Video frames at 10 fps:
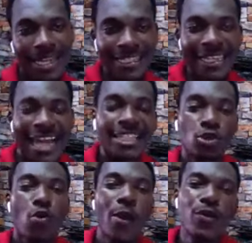Yet that
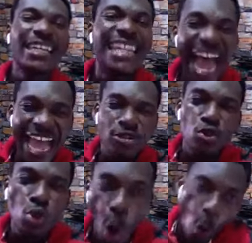is where we
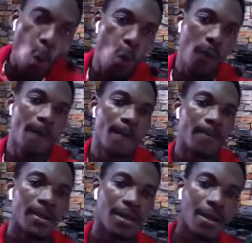die to go.
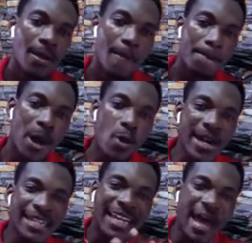But
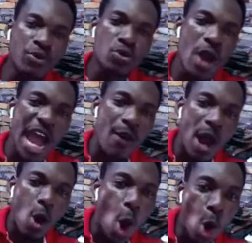when it comes to
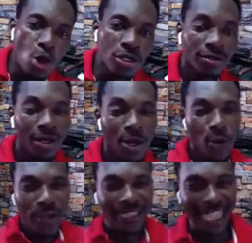our own,
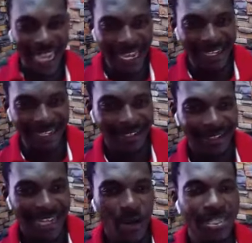we think
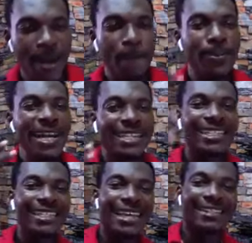there is a
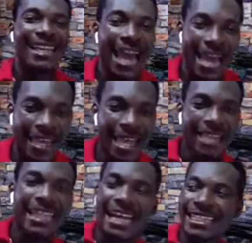place in the sky
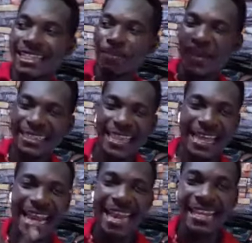that is
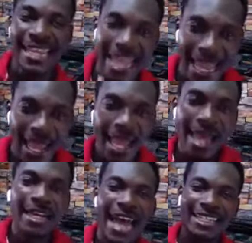better than here.
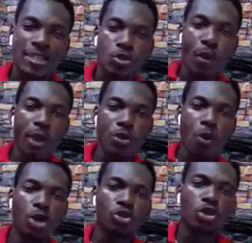And that is where we
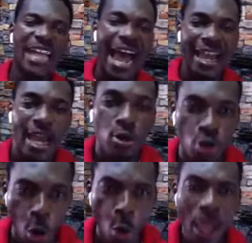want to die
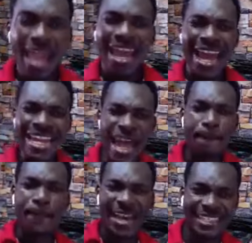and go. Any
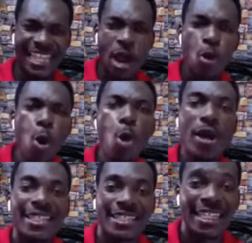pastor
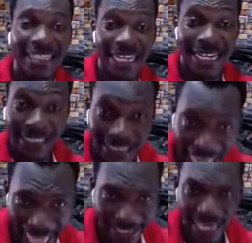who is sitting in
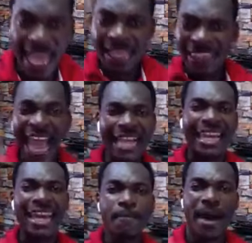church
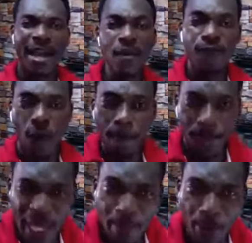taking money
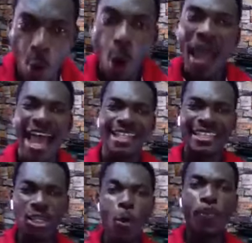from people
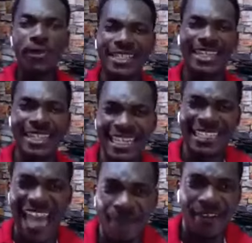and still preaching
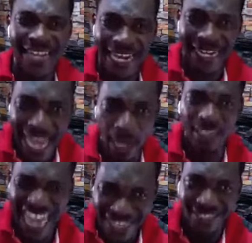this heaven and
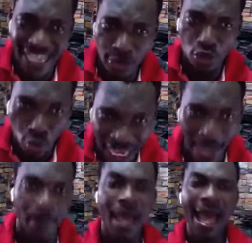hell nonsense to
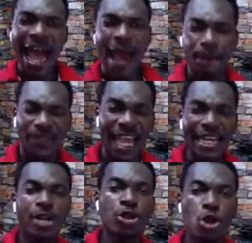them, I'm
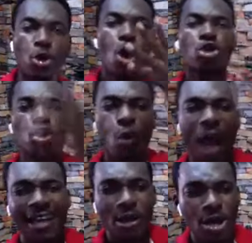telling you,
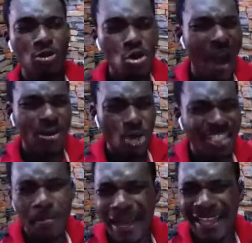you are not